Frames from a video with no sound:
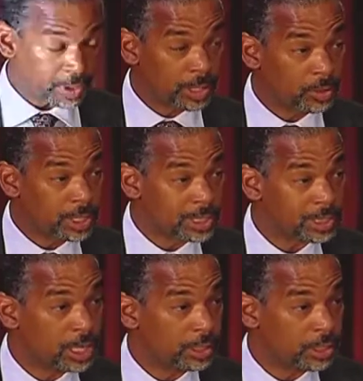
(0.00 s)

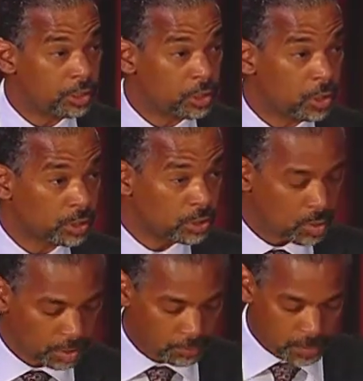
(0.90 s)
illness under the New
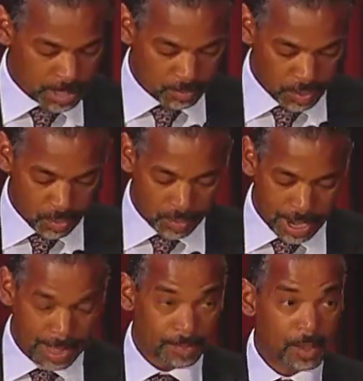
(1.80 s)
York 3
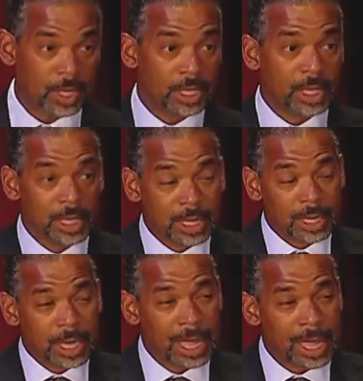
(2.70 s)
program.
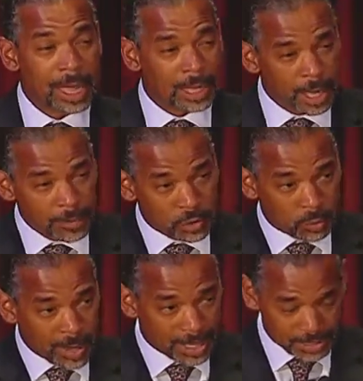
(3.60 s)
Another
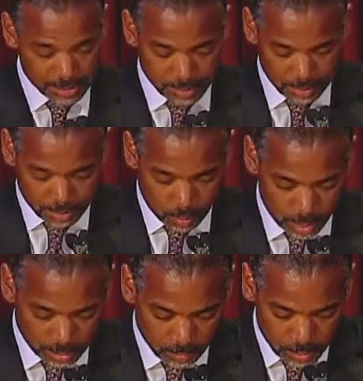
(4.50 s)
twist, the
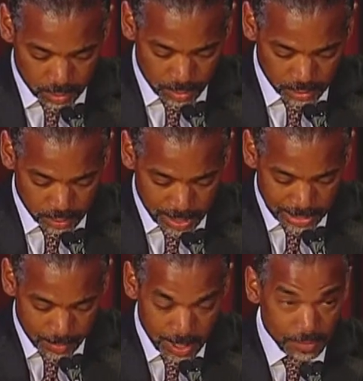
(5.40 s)
work that we're doing
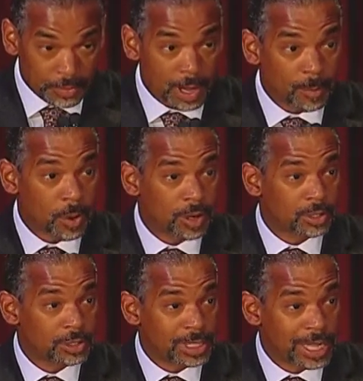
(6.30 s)
jointly with our
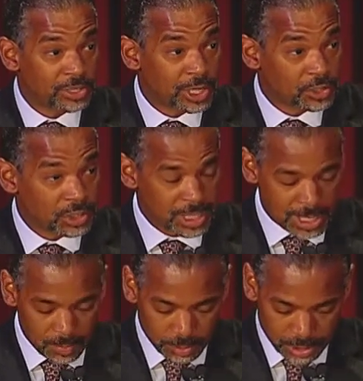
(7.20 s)
partners at
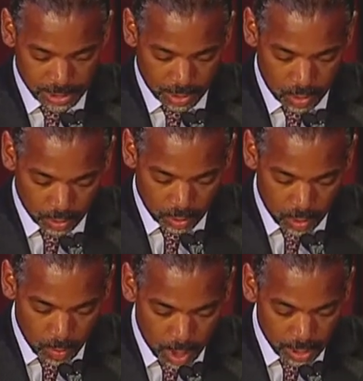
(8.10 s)
HHC, which is the Kohler
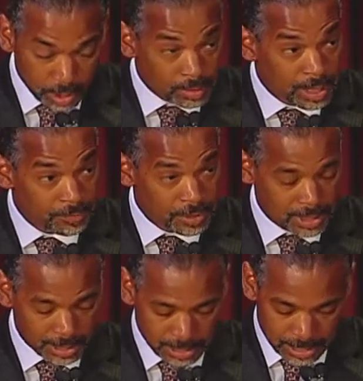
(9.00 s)
Goldwater
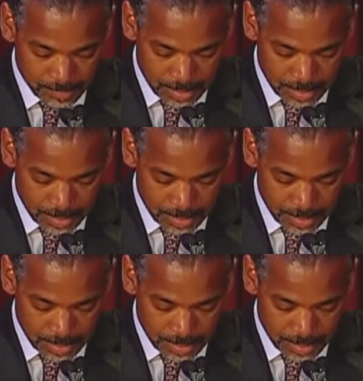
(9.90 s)
facility